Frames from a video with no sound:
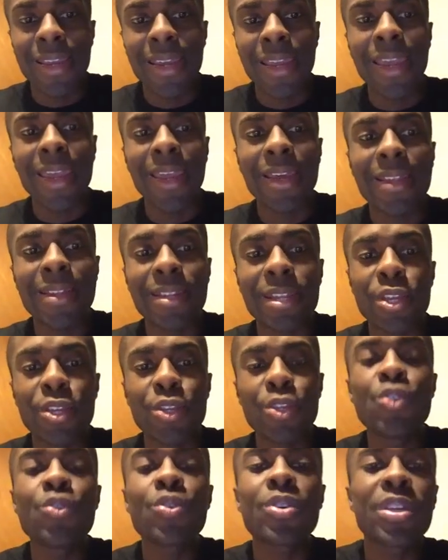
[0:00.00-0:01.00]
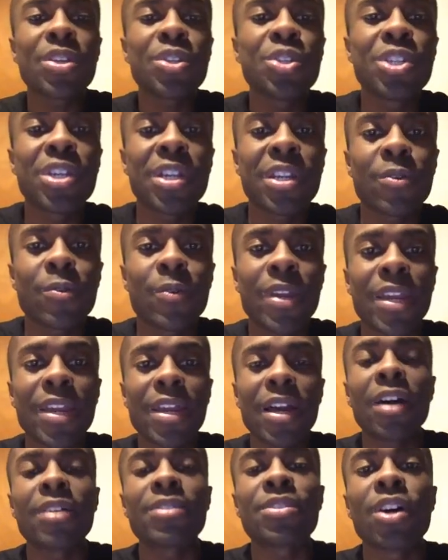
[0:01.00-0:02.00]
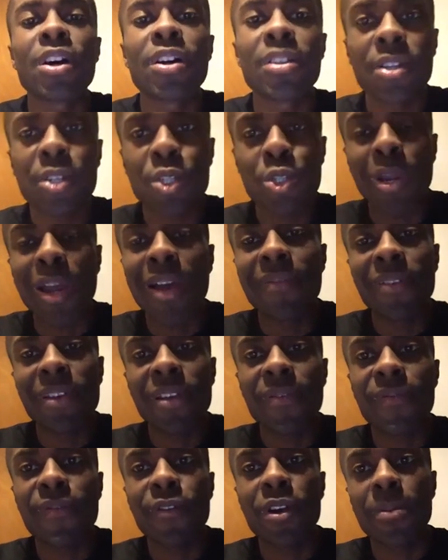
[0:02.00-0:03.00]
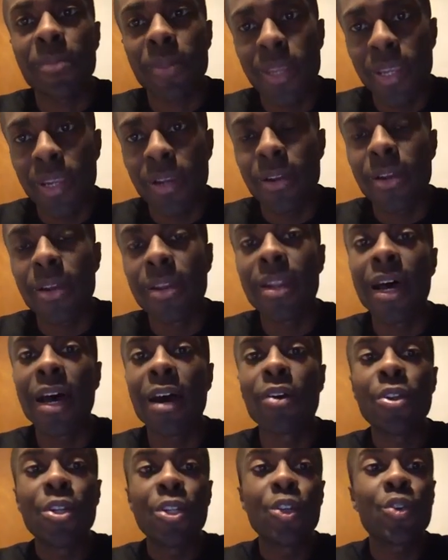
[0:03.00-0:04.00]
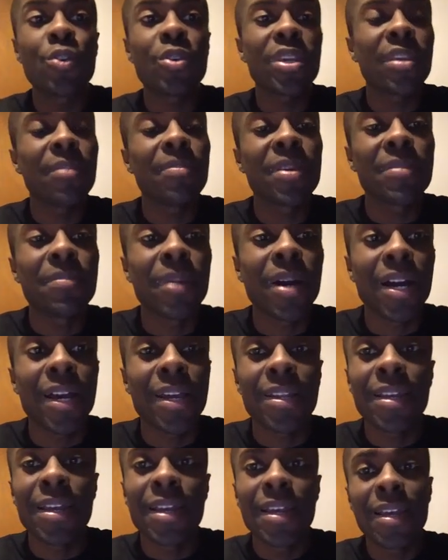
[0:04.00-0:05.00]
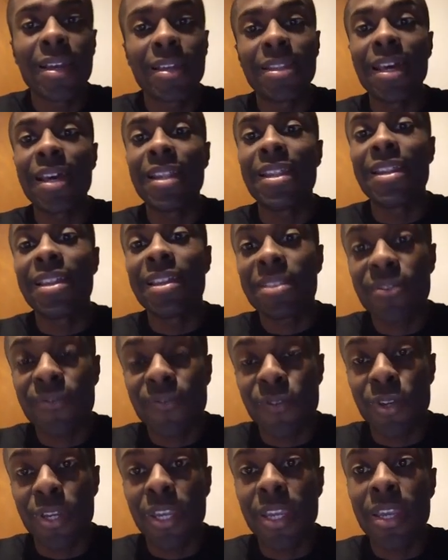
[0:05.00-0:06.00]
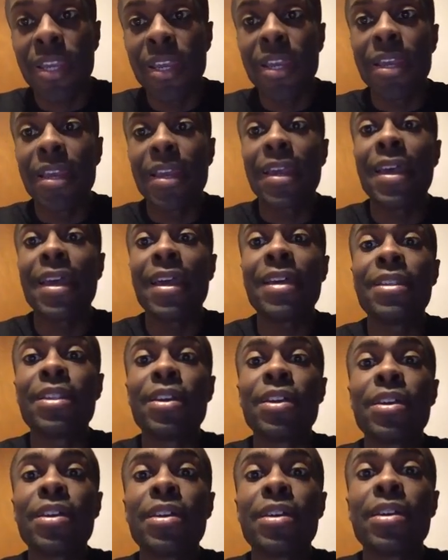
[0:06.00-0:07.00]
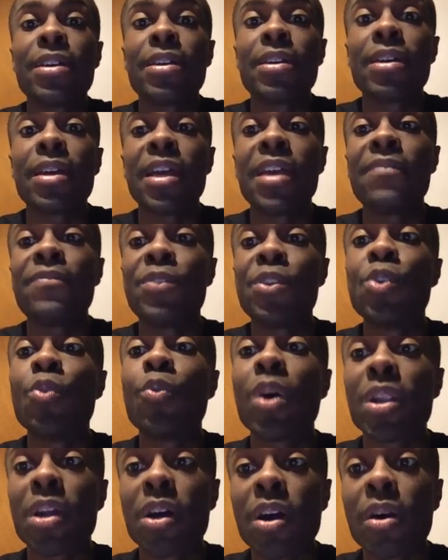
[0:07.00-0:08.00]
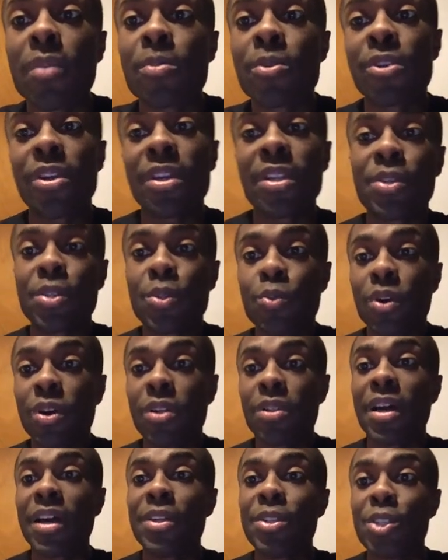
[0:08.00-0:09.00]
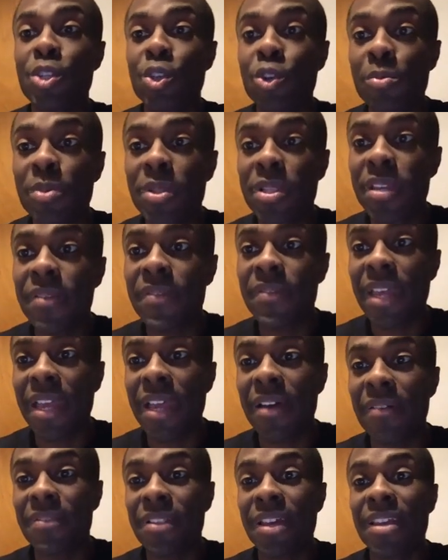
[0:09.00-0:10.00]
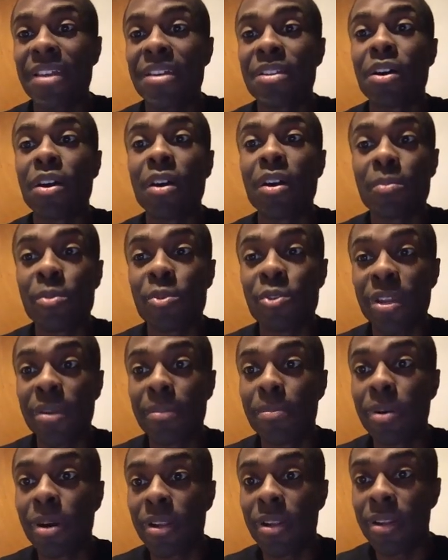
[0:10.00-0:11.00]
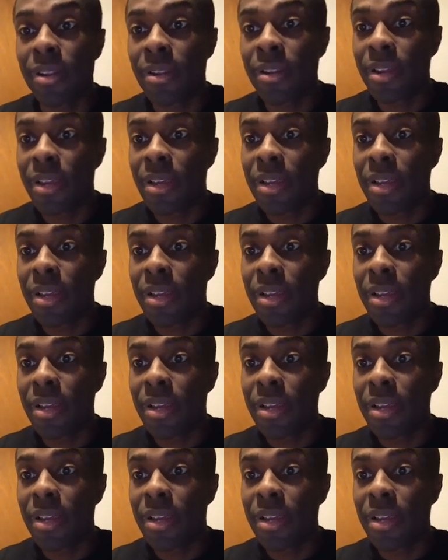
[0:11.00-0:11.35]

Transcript: and you could generate a ton of traffic from here. Now, do keep in mind that it is free. And if you want to upgrade as well, I do believe they have like an upgrade button